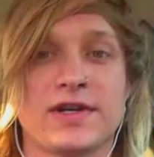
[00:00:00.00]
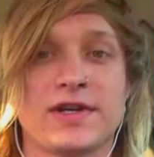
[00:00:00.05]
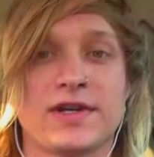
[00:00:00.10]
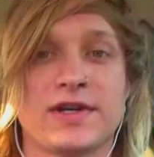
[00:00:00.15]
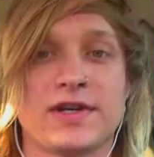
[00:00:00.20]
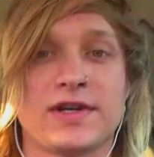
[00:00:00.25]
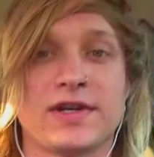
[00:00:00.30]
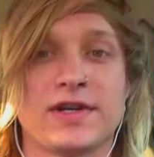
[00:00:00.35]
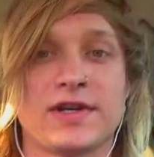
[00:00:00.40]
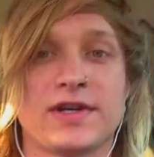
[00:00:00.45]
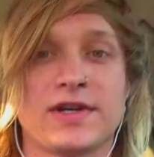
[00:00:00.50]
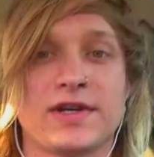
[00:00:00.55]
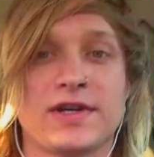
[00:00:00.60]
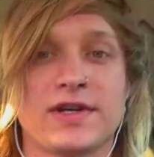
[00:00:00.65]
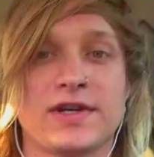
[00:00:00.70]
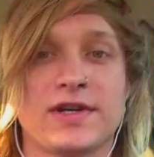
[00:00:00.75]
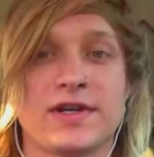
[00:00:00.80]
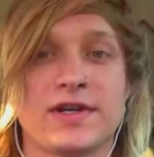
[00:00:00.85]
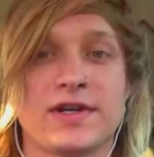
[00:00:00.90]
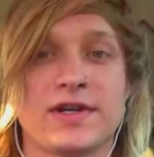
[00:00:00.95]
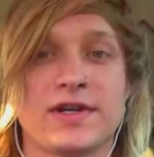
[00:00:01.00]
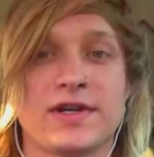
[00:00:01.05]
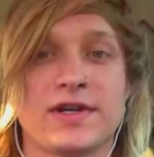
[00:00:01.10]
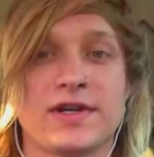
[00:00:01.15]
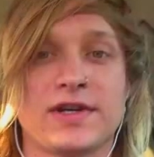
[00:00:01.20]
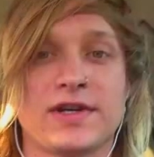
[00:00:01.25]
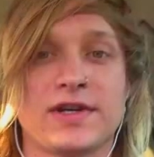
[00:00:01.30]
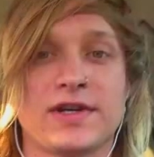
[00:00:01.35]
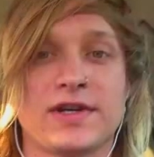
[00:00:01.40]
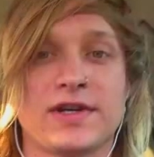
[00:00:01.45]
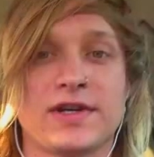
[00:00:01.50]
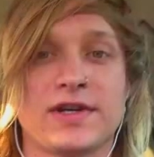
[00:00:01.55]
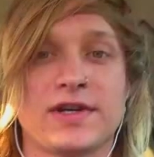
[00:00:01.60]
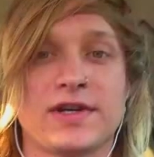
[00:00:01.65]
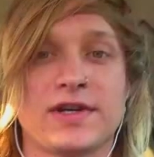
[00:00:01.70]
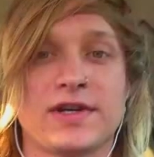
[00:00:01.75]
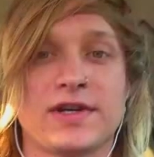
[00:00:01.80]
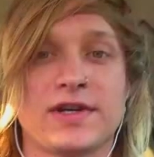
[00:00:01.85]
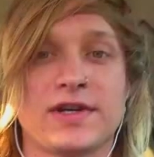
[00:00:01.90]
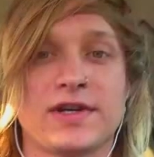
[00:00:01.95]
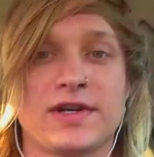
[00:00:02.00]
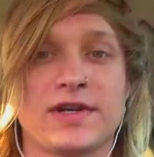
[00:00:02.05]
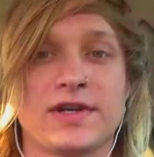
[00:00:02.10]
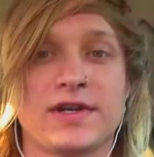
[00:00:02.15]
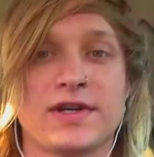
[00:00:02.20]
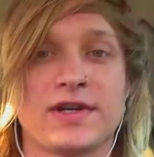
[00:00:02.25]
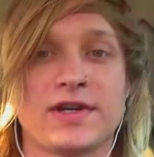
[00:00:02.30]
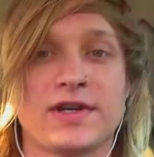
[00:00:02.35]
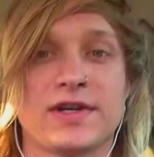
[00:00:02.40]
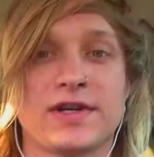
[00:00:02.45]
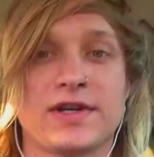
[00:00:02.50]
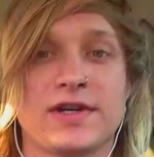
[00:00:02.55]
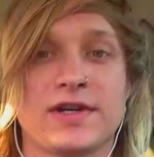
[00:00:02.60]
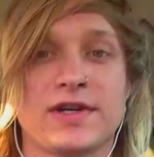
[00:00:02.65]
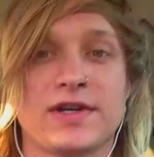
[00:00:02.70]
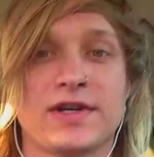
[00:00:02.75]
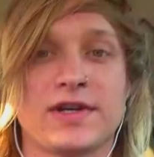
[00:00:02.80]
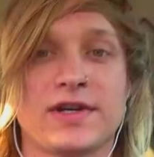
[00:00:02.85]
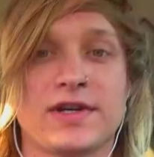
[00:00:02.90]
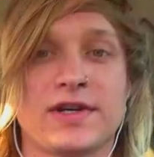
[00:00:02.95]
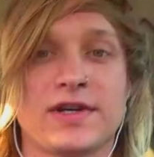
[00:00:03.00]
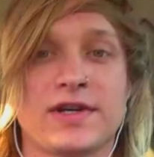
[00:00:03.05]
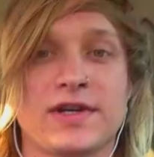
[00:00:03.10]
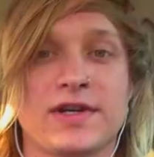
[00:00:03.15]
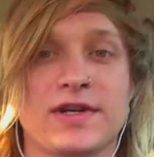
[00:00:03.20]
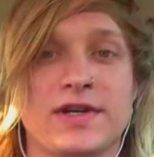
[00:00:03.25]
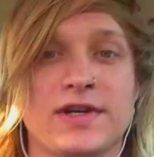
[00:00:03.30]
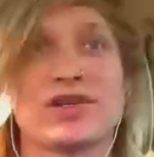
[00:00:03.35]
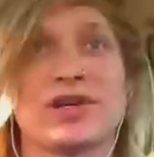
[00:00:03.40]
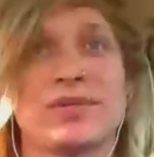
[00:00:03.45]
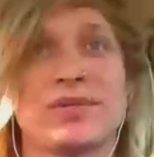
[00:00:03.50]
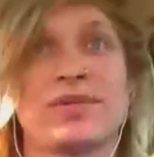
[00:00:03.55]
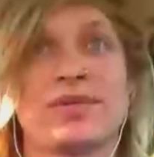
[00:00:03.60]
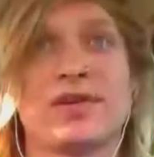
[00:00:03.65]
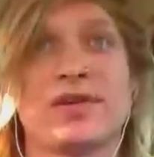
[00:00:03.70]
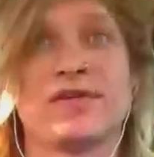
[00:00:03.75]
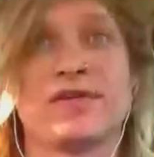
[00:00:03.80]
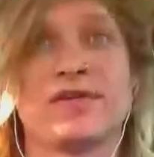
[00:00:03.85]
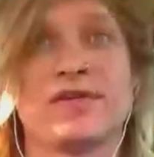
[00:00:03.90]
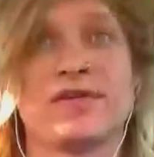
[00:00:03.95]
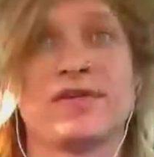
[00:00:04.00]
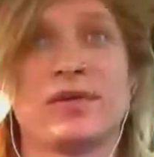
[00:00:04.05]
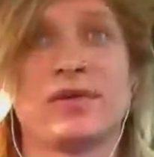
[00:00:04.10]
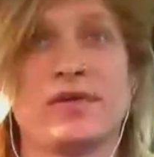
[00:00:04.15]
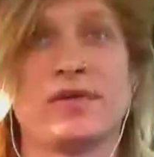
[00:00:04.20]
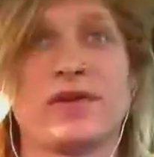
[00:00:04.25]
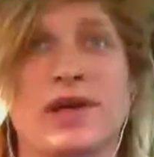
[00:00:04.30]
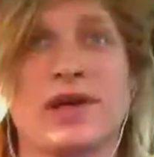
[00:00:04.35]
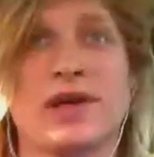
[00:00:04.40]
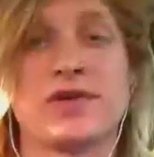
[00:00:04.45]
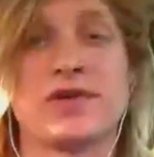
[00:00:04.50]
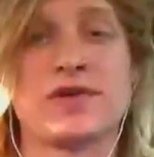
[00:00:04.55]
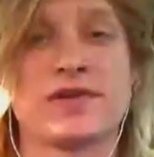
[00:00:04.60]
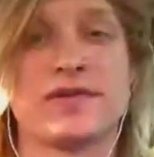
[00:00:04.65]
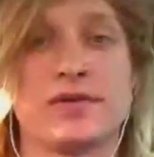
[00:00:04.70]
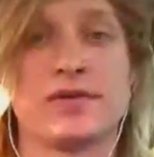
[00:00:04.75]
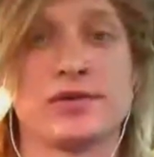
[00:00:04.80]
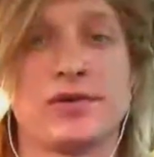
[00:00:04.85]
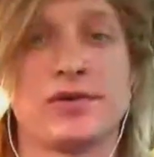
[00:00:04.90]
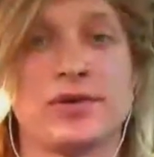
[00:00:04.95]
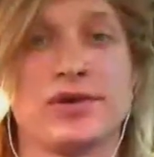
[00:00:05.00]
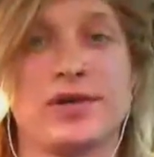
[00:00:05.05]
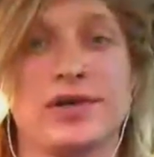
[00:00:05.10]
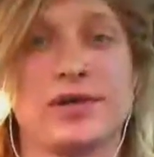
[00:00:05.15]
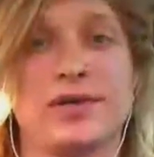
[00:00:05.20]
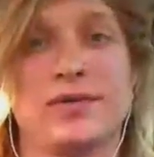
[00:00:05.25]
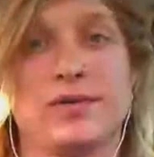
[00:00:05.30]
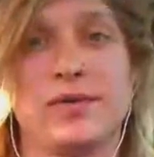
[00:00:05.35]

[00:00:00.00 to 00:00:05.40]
then, but yeah, we're just trying to push to finish it up because we've got most of it recorded.